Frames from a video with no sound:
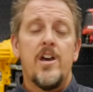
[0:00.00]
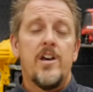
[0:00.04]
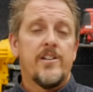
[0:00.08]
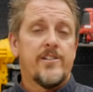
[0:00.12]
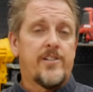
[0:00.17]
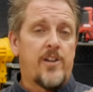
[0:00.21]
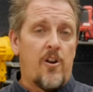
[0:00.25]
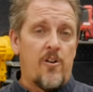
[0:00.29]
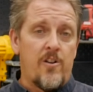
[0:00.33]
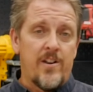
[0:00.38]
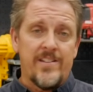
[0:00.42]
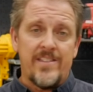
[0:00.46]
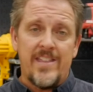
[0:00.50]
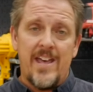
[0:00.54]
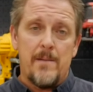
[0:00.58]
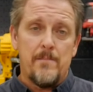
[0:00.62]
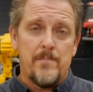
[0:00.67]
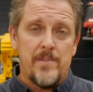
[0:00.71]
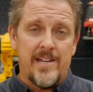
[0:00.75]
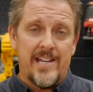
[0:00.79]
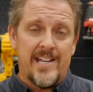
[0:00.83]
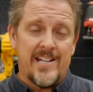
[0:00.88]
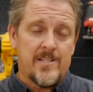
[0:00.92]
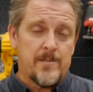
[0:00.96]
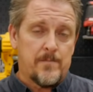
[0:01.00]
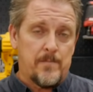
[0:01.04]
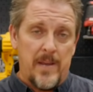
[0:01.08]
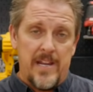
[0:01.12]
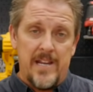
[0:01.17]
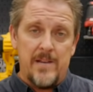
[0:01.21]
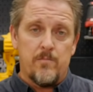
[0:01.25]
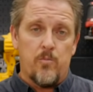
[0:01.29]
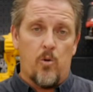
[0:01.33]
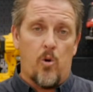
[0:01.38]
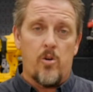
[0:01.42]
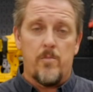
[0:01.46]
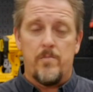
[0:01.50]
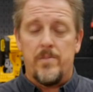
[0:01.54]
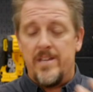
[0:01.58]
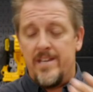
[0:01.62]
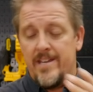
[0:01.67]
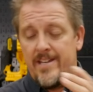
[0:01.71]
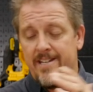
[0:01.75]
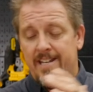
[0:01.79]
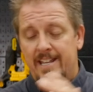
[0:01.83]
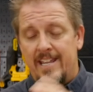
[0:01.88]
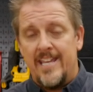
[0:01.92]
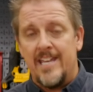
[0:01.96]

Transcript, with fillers: turning that big speed bore bit